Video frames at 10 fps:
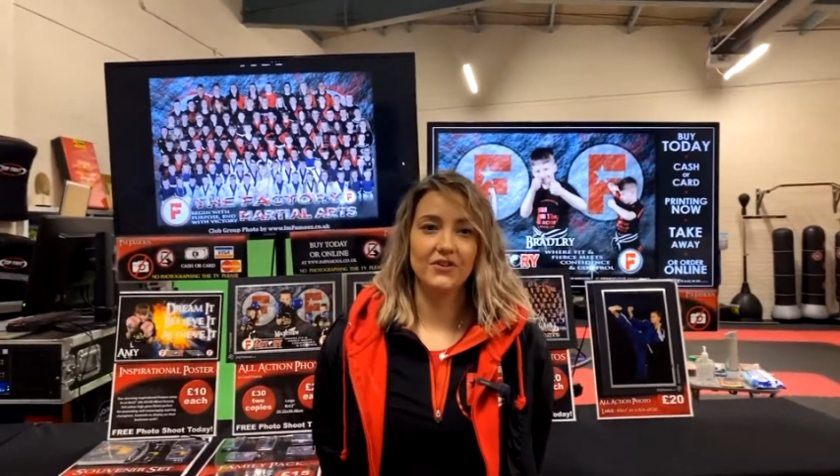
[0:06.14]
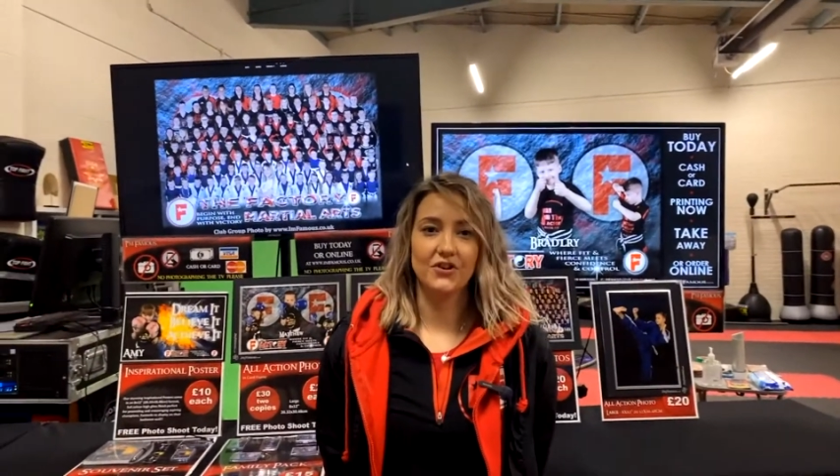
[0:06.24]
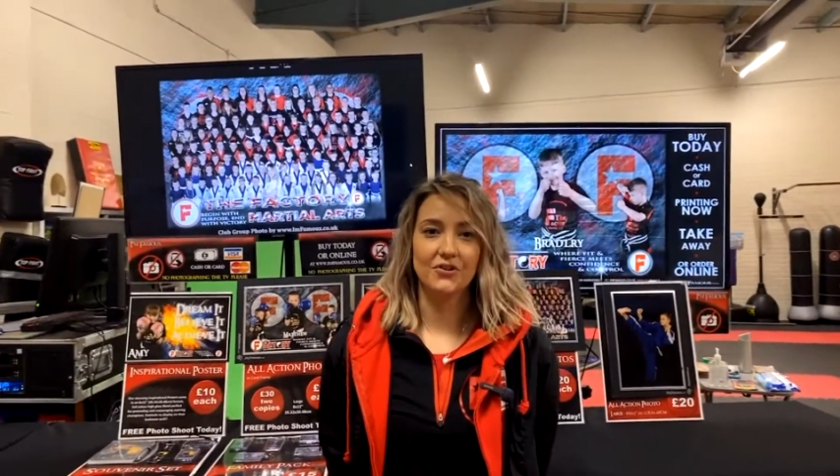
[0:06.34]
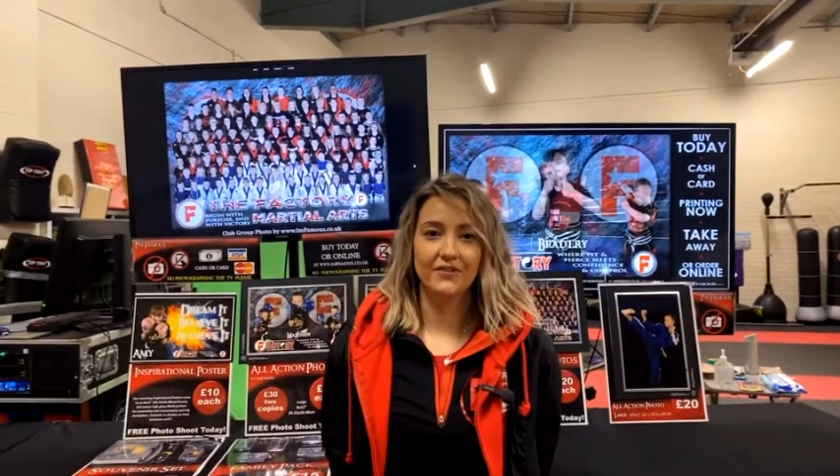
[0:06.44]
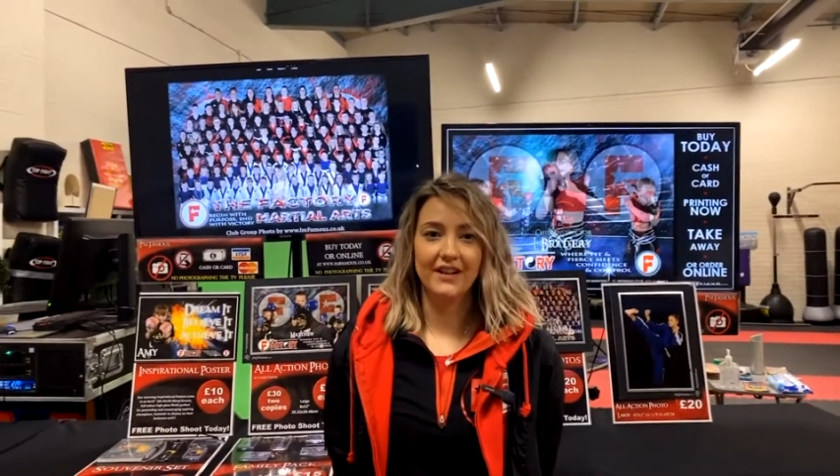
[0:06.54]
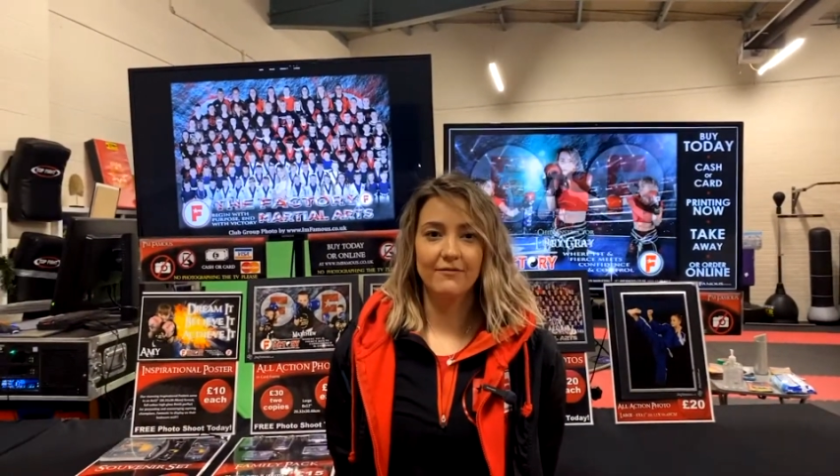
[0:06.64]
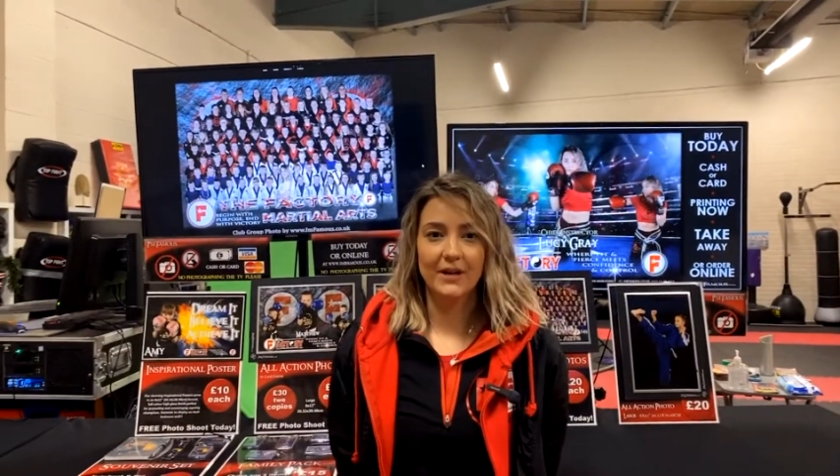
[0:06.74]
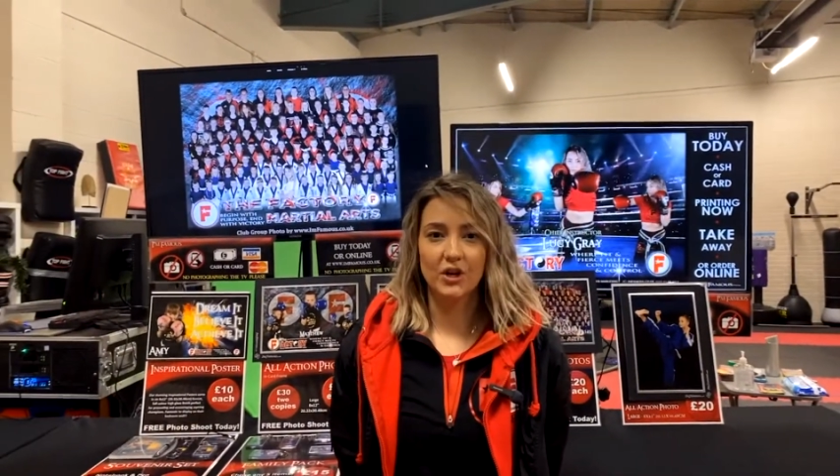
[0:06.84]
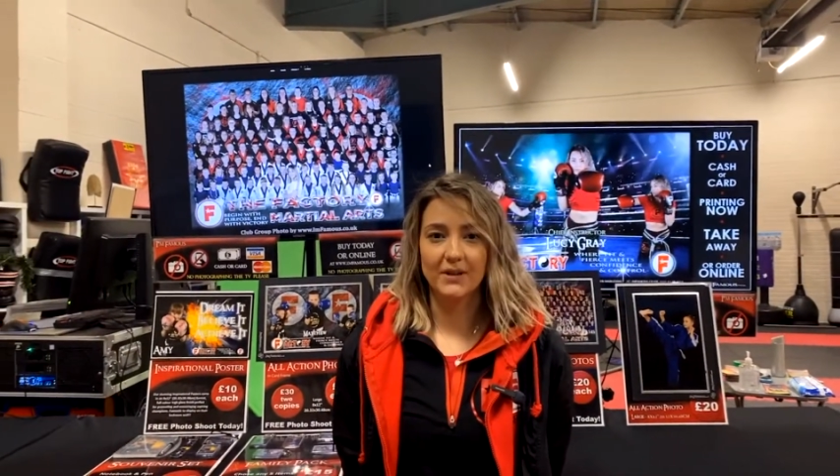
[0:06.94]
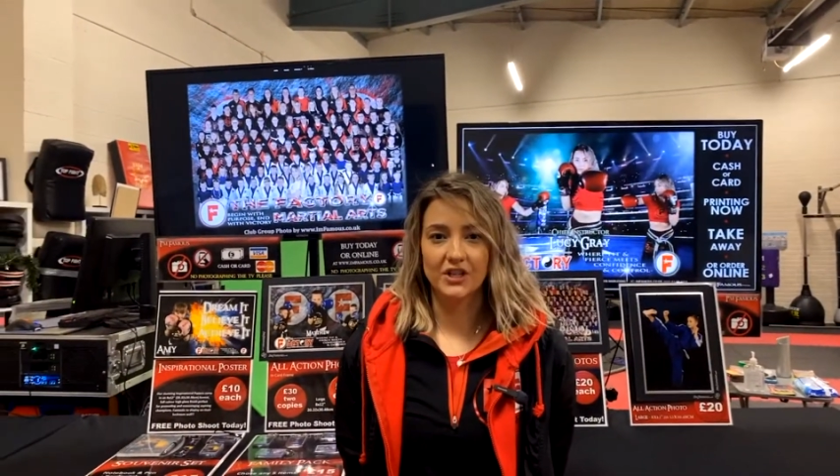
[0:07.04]
photography. I've
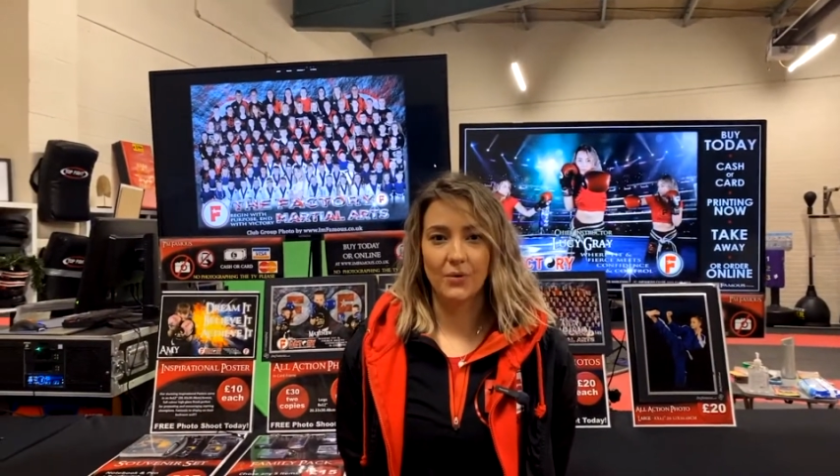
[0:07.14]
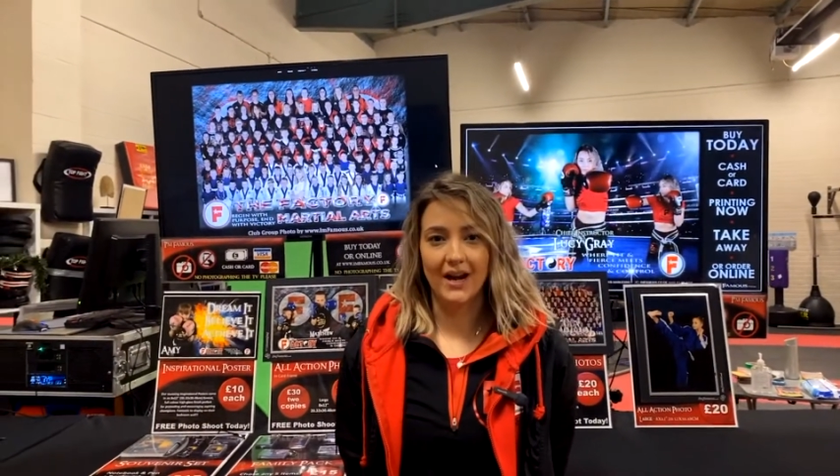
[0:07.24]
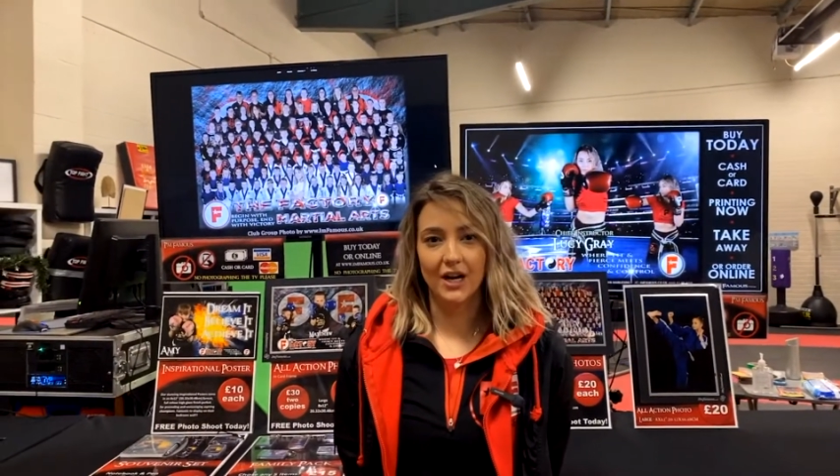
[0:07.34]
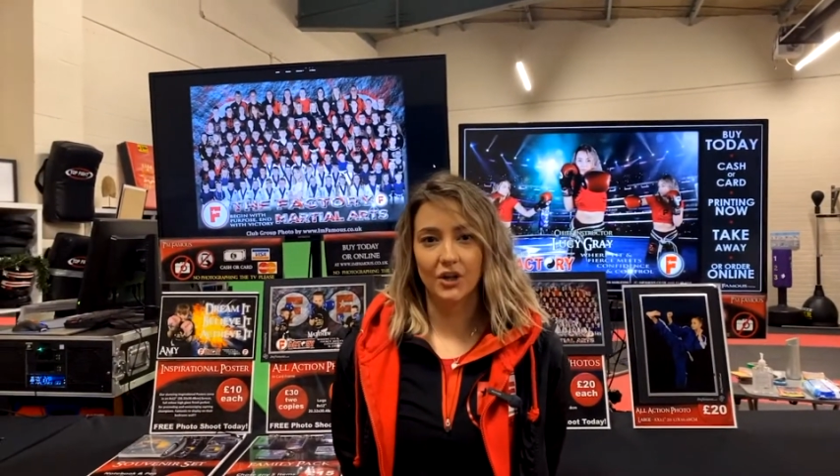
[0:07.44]
been coming to our